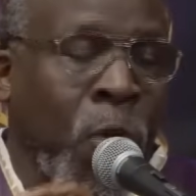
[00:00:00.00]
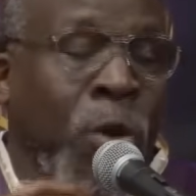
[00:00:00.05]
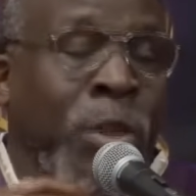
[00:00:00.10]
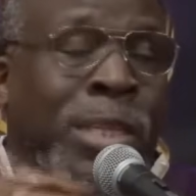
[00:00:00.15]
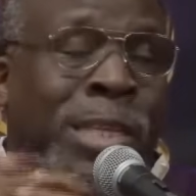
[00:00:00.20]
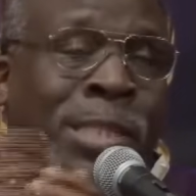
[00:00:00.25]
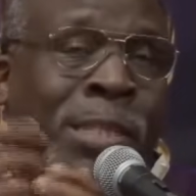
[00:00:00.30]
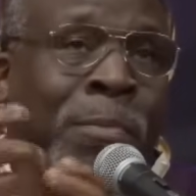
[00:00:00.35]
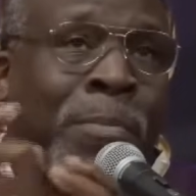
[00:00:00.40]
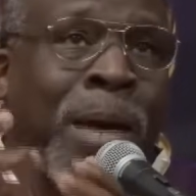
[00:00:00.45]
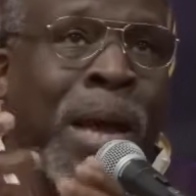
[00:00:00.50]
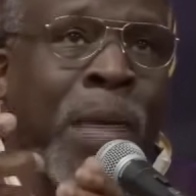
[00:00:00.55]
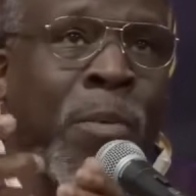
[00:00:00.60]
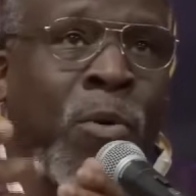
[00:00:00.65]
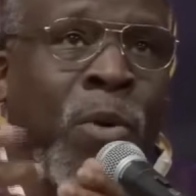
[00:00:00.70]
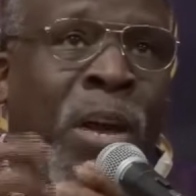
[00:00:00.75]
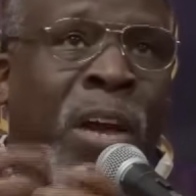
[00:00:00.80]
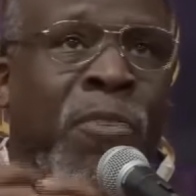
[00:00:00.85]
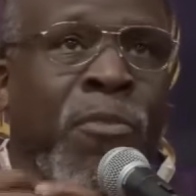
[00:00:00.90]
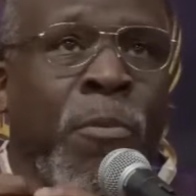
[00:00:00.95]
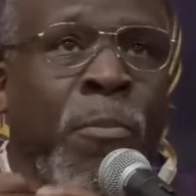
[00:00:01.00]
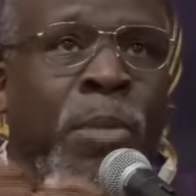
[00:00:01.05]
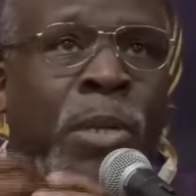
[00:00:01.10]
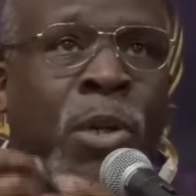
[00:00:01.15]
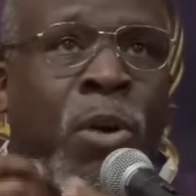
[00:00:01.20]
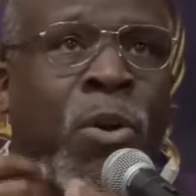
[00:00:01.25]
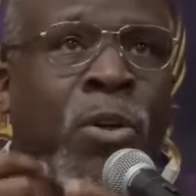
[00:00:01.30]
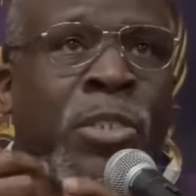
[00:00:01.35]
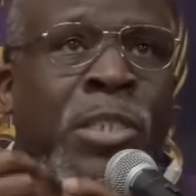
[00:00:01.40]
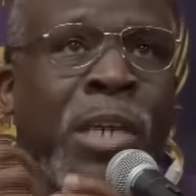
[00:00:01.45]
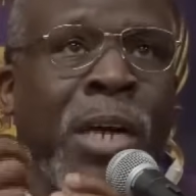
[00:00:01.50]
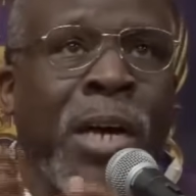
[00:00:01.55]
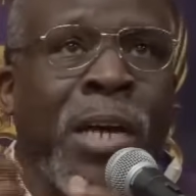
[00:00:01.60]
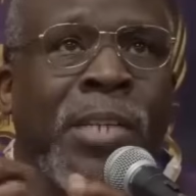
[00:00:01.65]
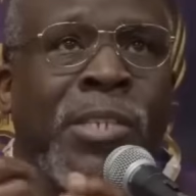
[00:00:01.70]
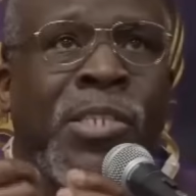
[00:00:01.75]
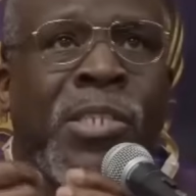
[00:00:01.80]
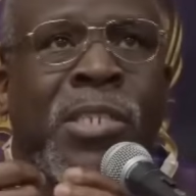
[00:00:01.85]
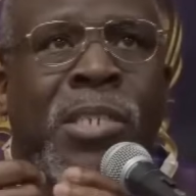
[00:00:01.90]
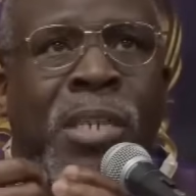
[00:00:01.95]
or that the Bible ever belonged to
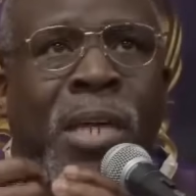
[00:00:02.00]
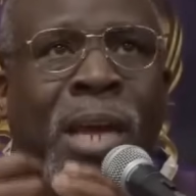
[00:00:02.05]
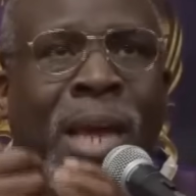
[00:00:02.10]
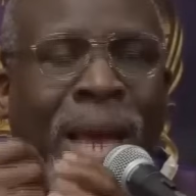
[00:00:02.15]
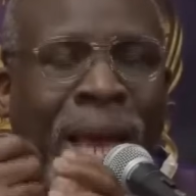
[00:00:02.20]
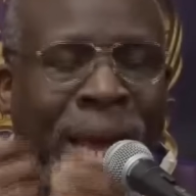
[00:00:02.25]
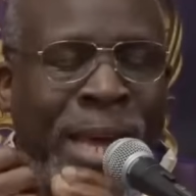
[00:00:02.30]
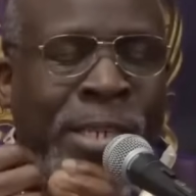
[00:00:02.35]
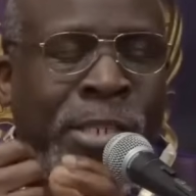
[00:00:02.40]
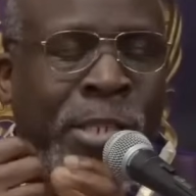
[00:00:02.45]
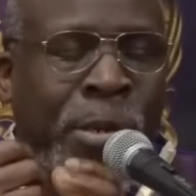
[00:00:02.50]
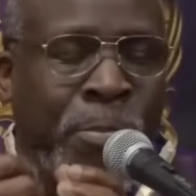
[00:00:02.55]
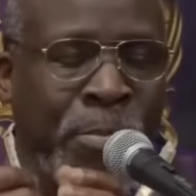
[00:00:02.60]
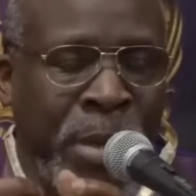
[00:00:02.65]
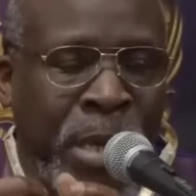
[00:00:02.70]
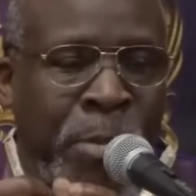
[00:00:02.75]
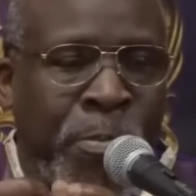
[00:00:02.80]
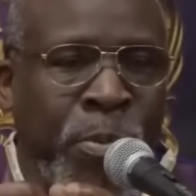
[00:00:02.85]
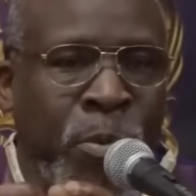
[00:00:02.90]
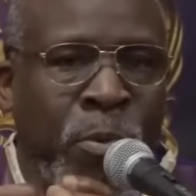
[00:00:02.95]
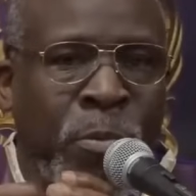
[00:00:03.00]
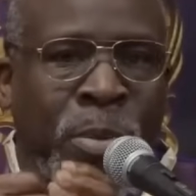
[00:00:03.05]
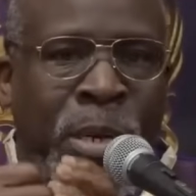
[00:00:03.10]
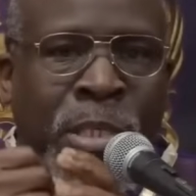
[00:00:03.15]
us as a people.